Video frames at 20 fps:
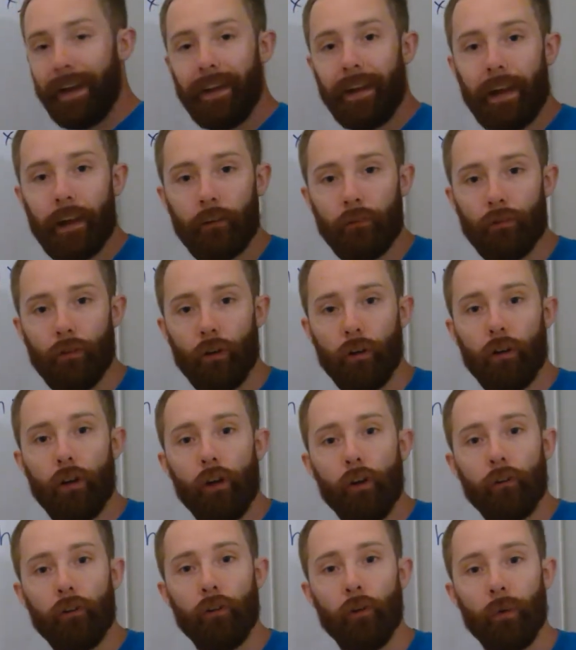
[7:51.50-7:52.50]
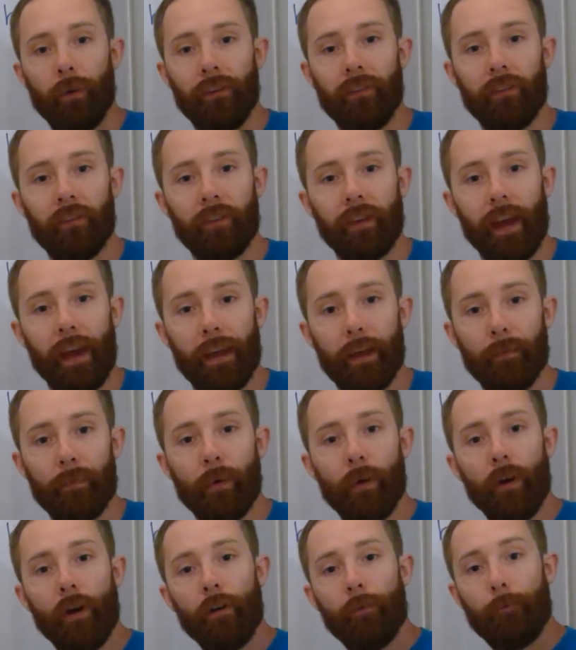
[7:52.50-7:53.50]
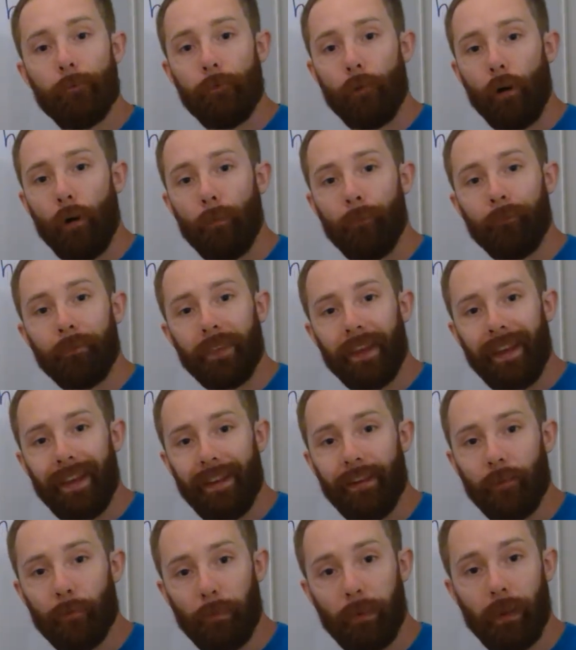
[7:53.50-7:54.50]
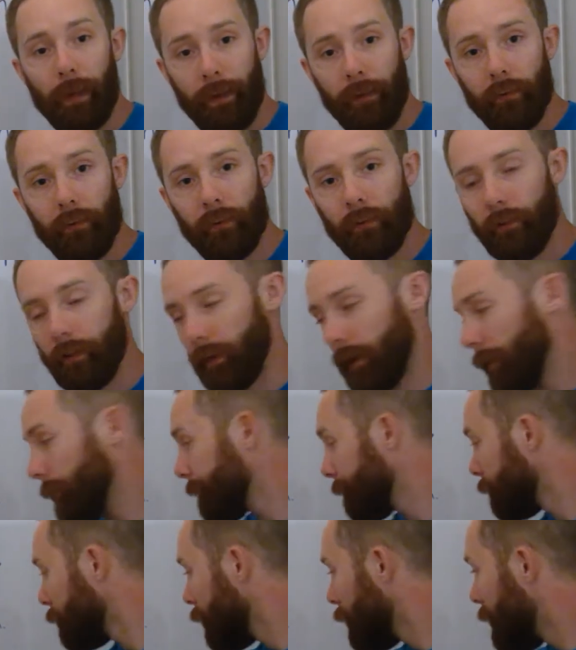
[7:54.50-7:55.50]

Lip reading: electron to escape from its place, okay?